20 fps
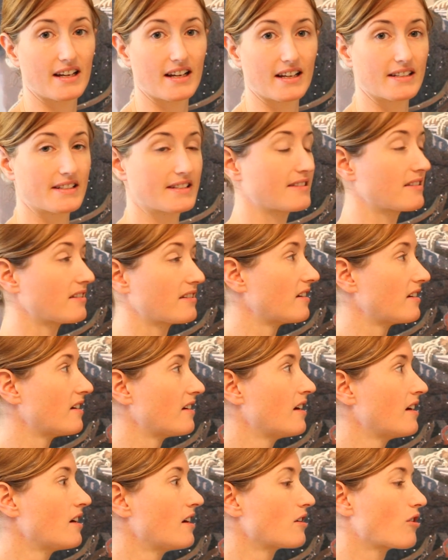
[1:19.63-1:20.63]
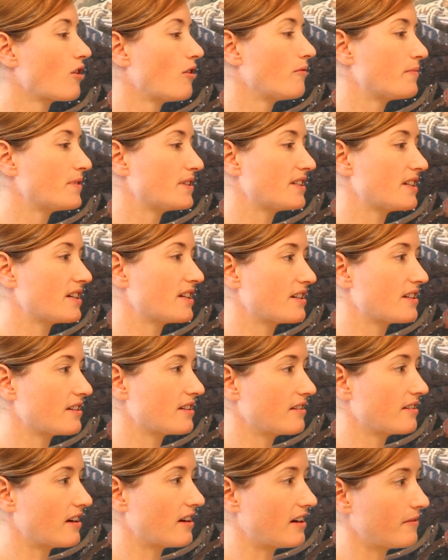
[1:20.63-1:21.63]
as the
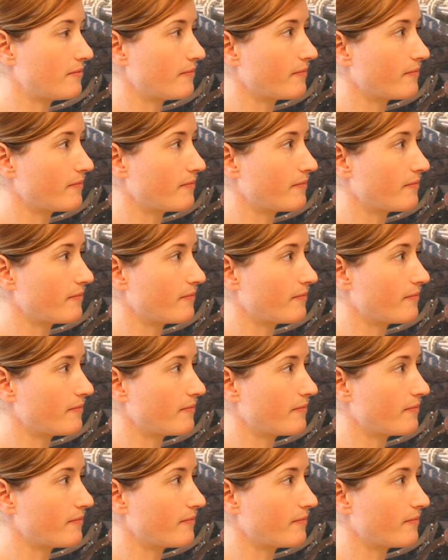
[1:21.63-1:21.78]
composition,